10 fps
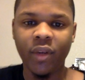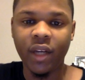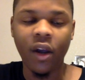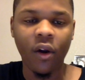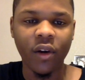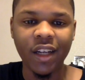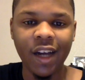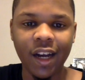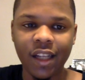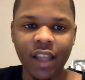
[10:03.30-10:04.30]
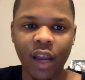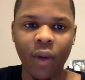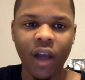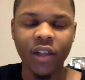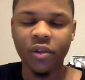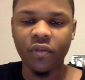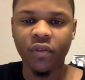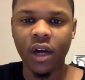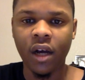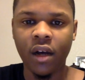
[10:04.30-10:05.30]
they already gutted their roster
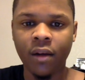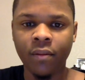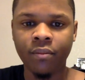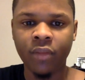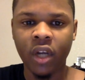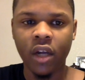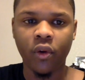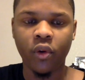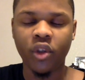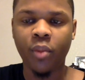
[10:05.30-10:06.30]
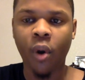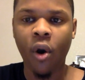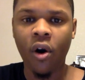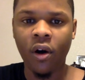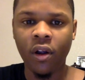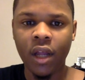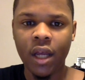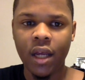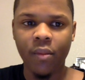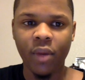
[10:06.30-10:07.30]
for Chris Paul.
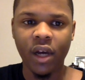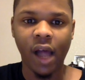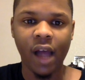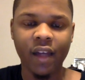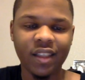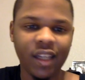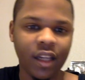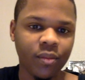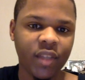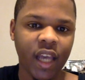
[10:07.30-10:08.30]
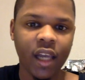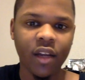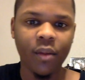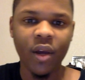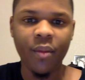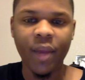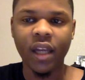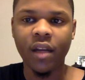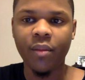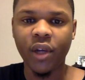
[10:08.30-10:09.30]
But I can see them taking him, him
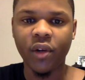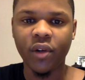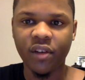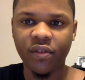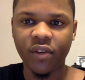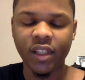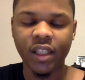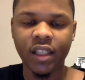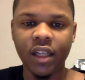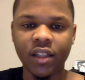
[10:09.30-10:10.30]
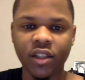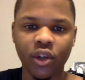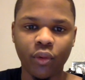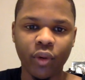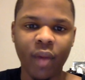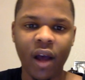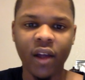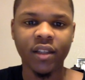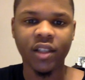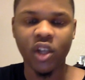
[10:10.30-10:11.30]
making a bigger difference, because he can still rebound, he
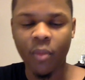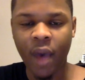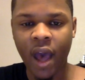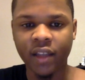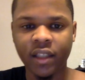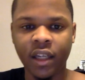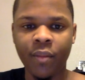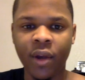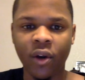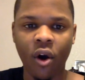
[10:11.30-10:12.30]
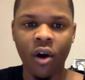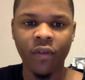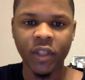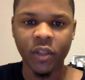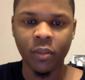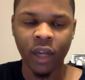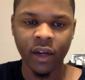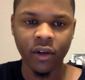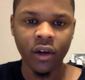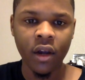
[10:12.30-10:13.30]
can still pass, he can be a better offensive
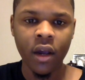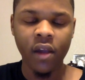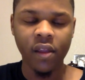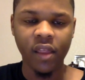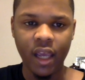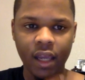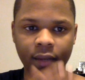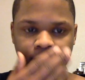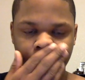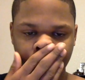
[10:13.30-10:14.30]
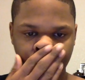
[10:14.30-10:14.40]
player than